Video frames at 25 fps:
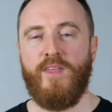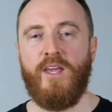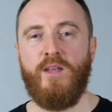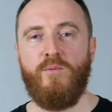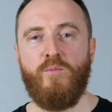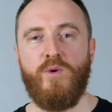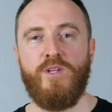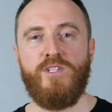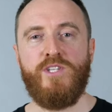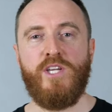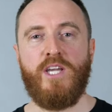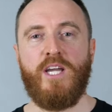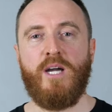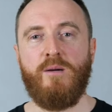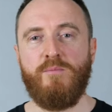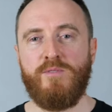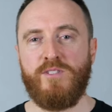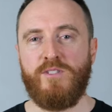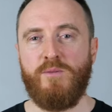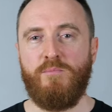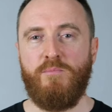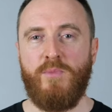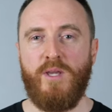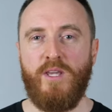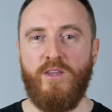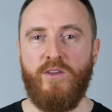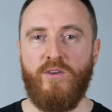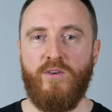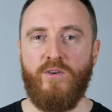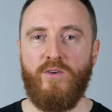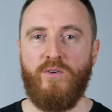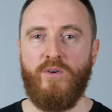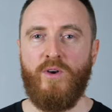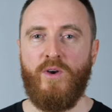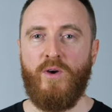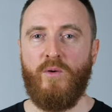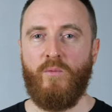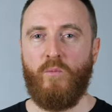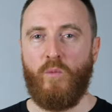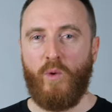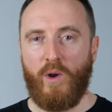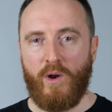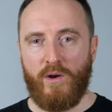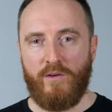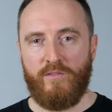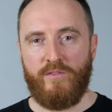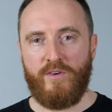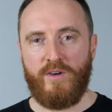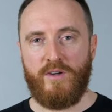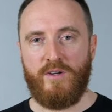Then when she comes to meet you,
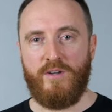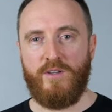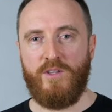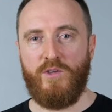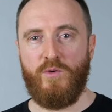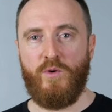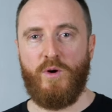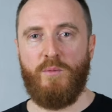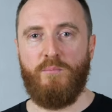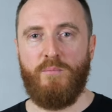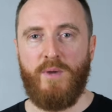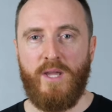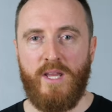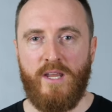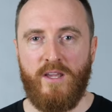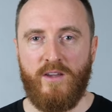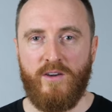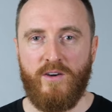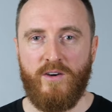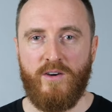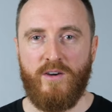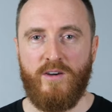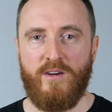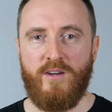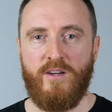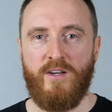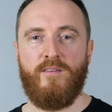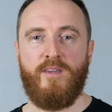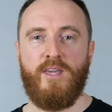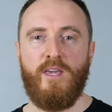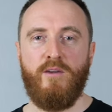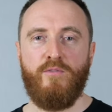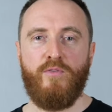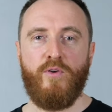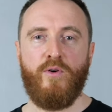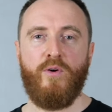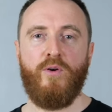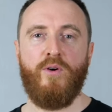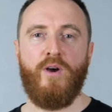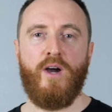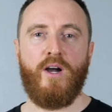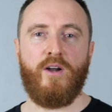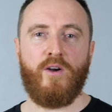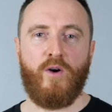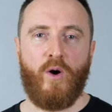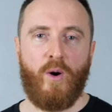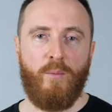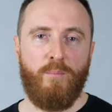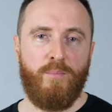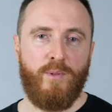wherever you are meeting her, give her a
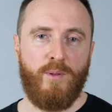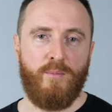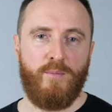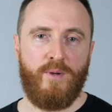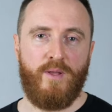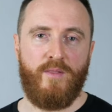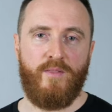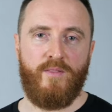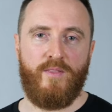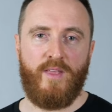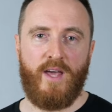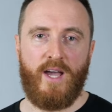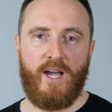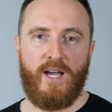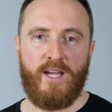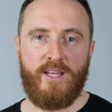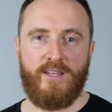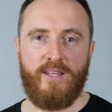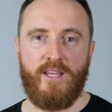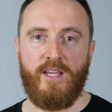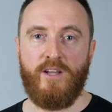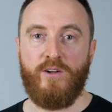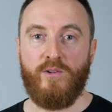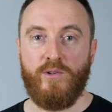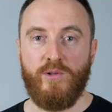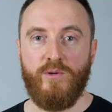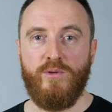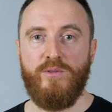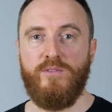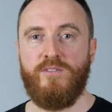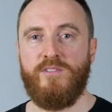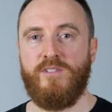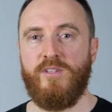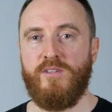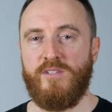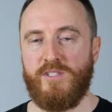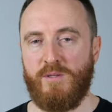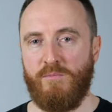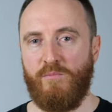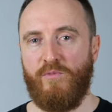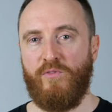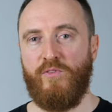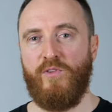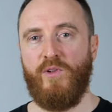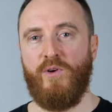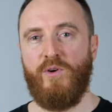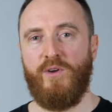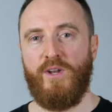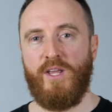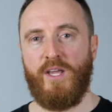compliment that includes some
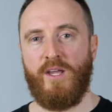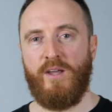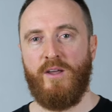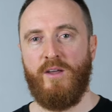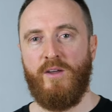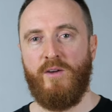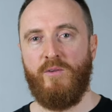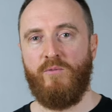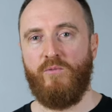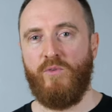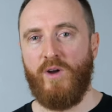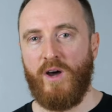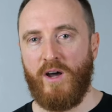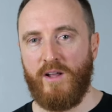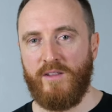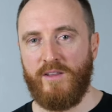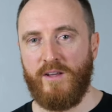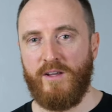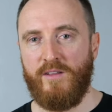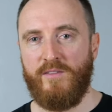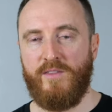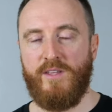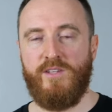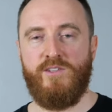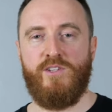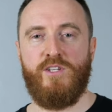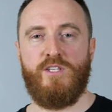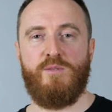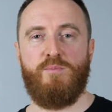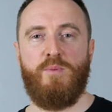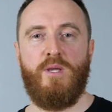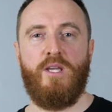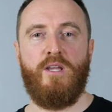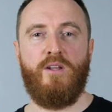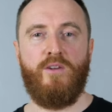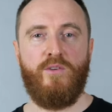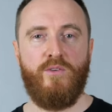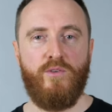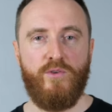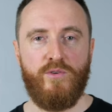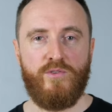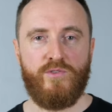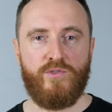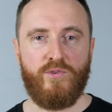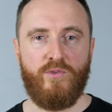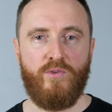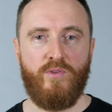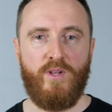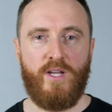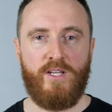flirting, rather than just being
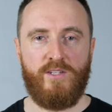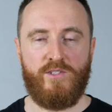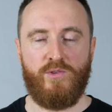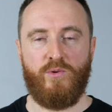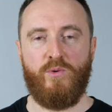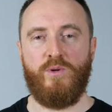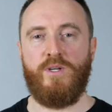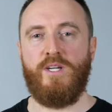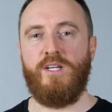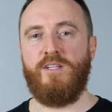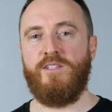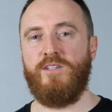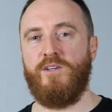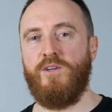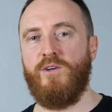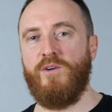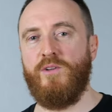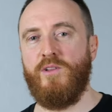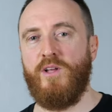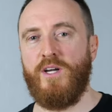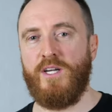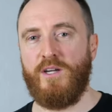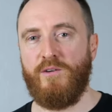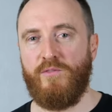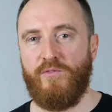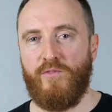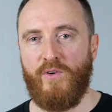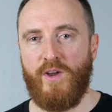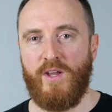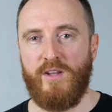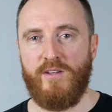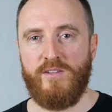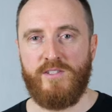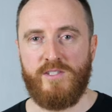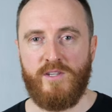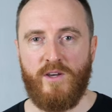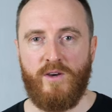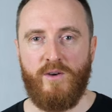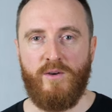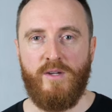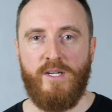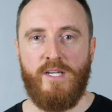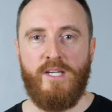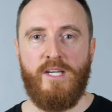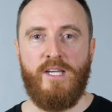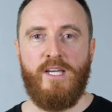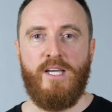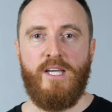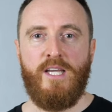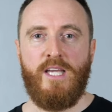neutral and talking to her like a friend. So
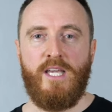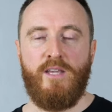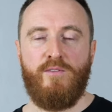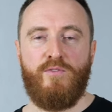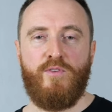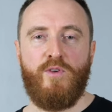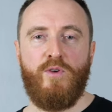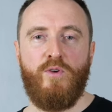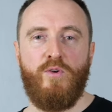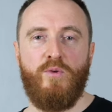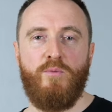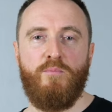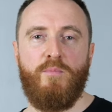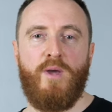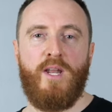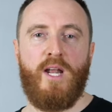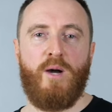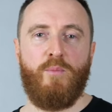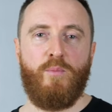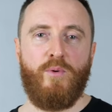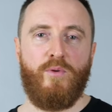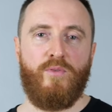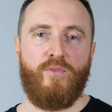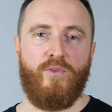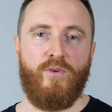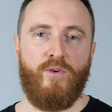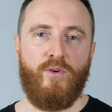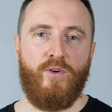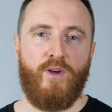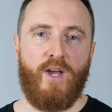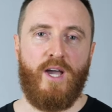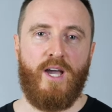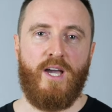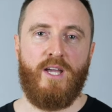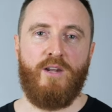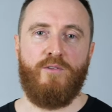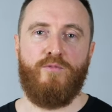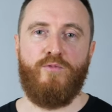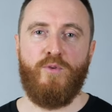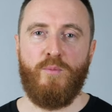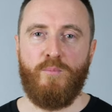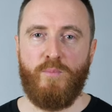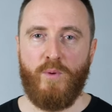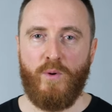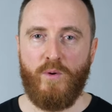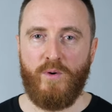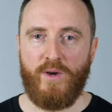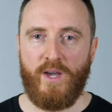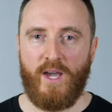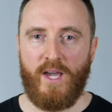if you met up with her at a
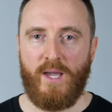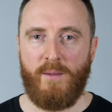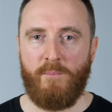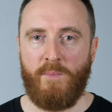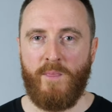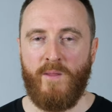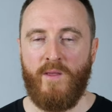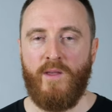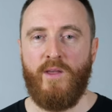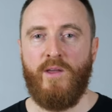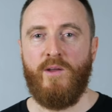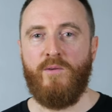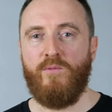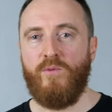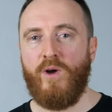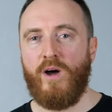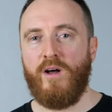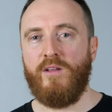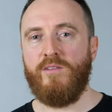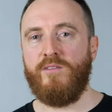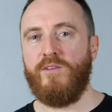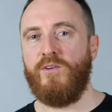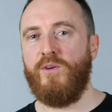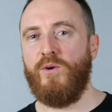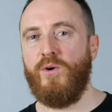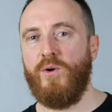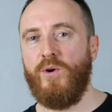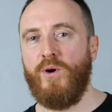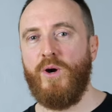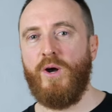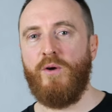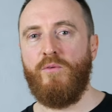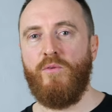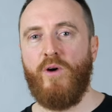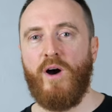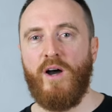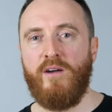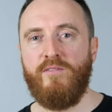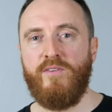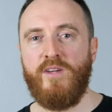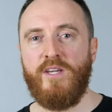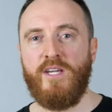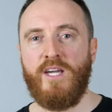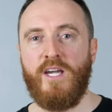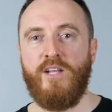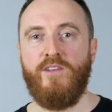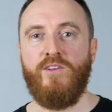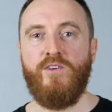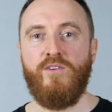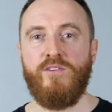football game, rather than her
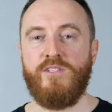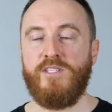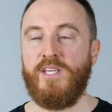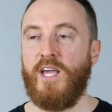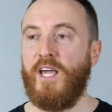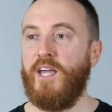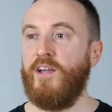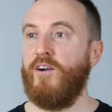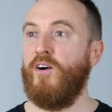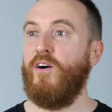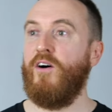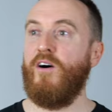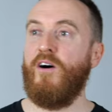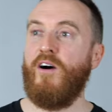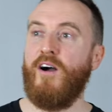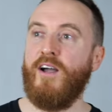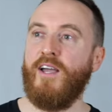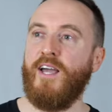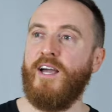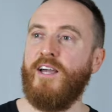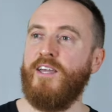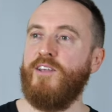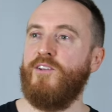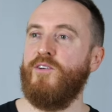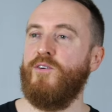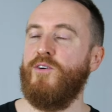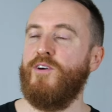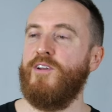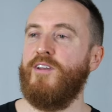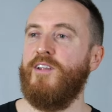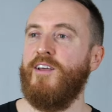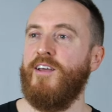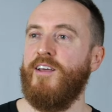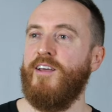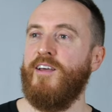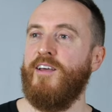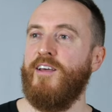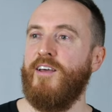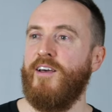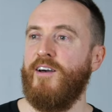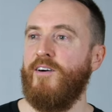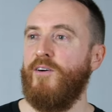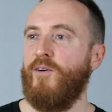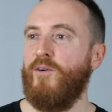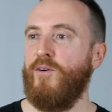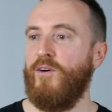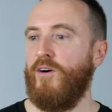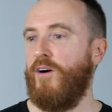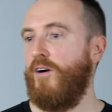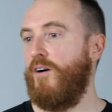arriving and you saying, "Oh, hi, how you doing?"
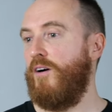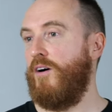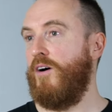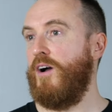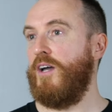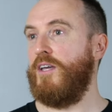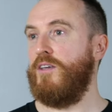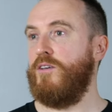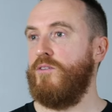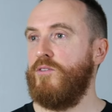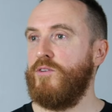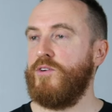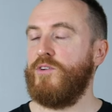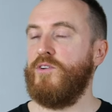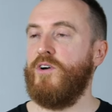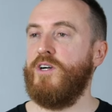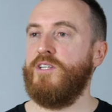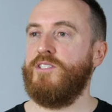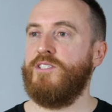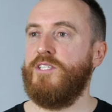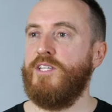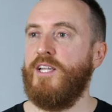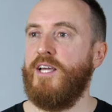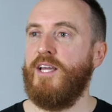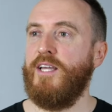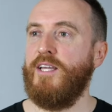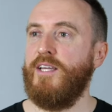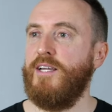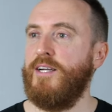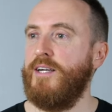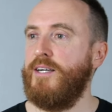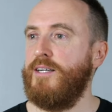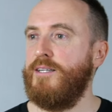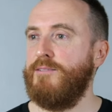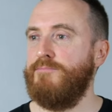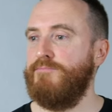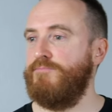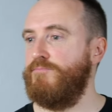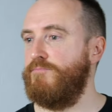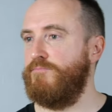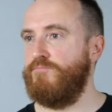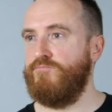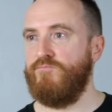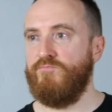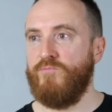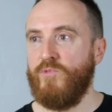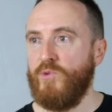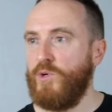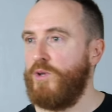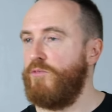Or, "Oh, hi, you look nice today. Um,
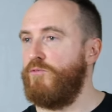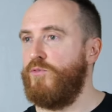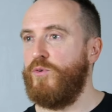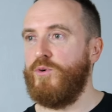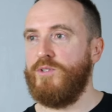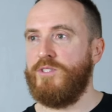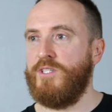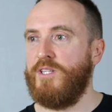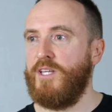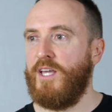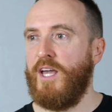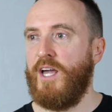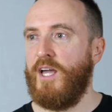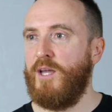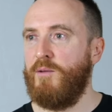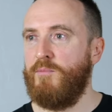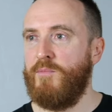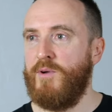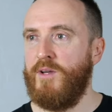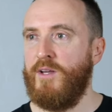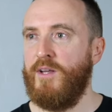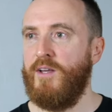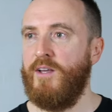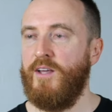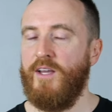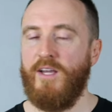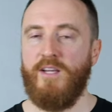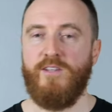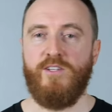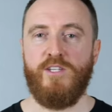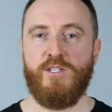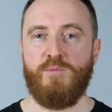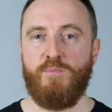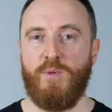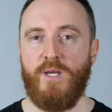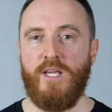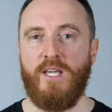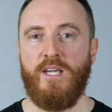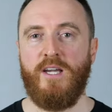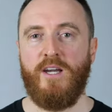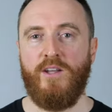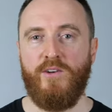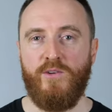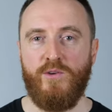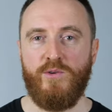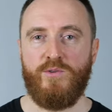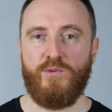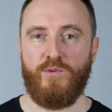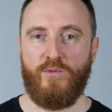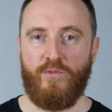looking forward to the game." And just being a
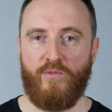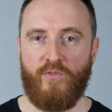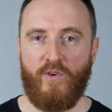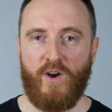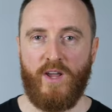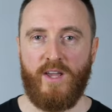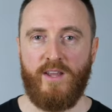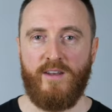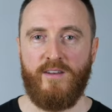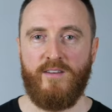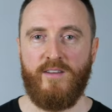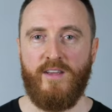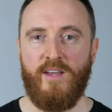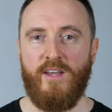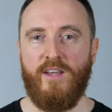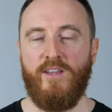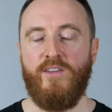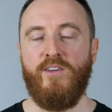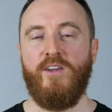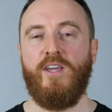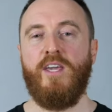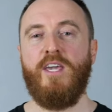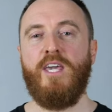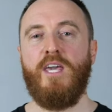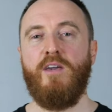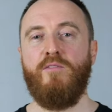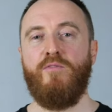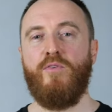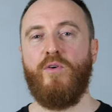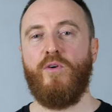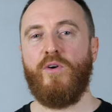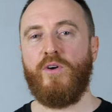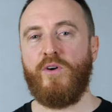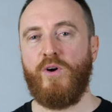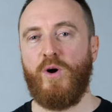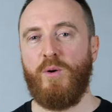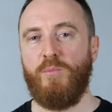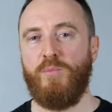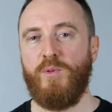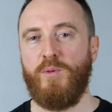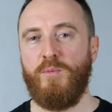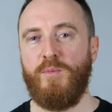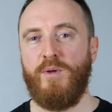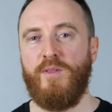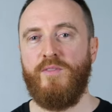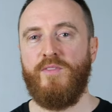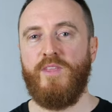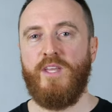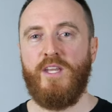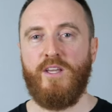neutral friend, you can give her a
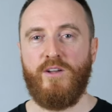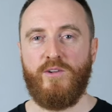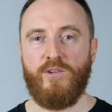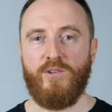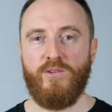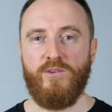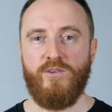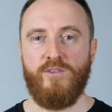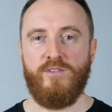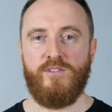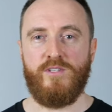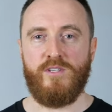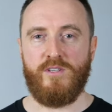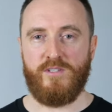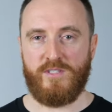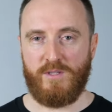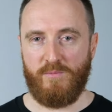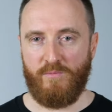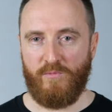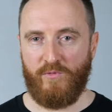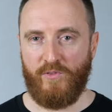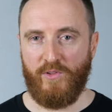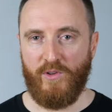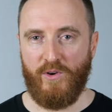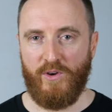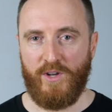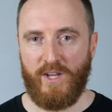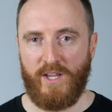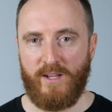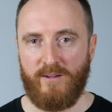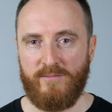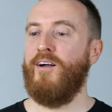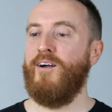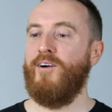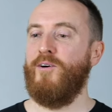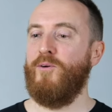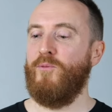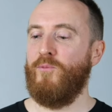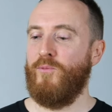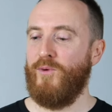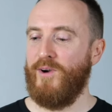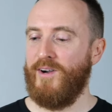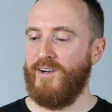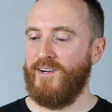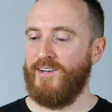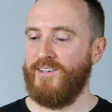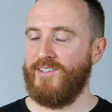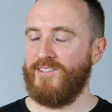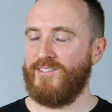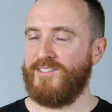compliment that includes some flirting.
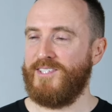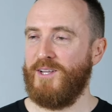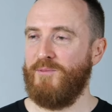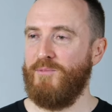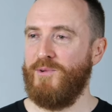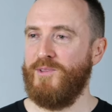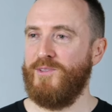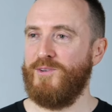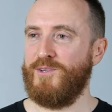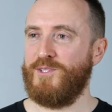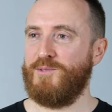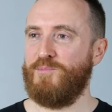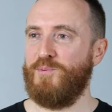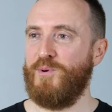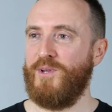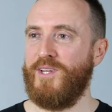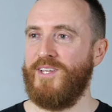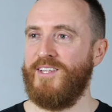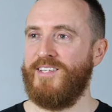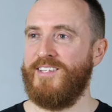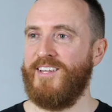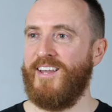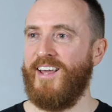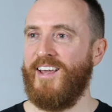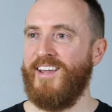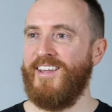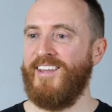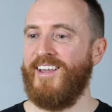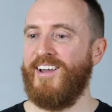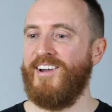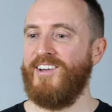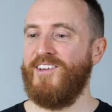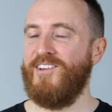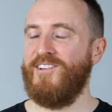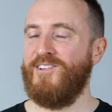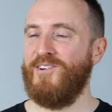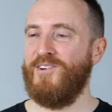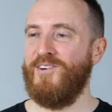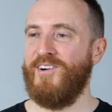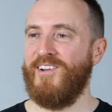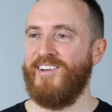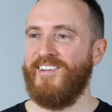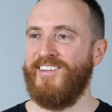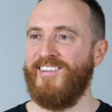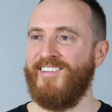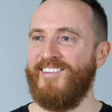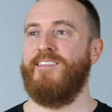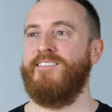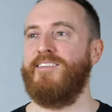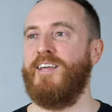"Well, someone looks pretty today. How you doing?
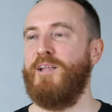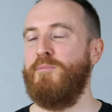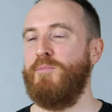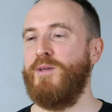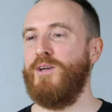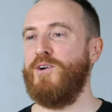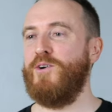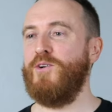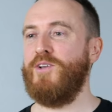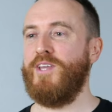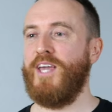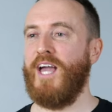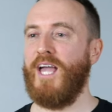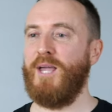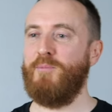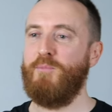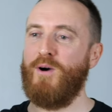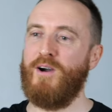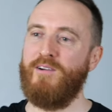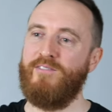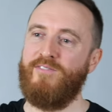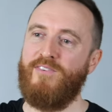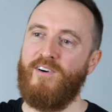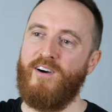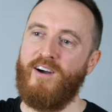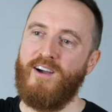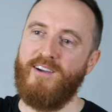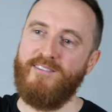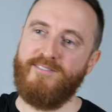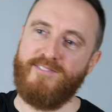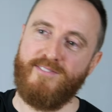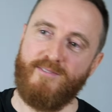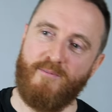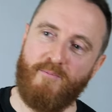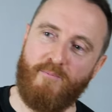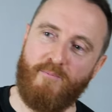It's going to be a good game. High five."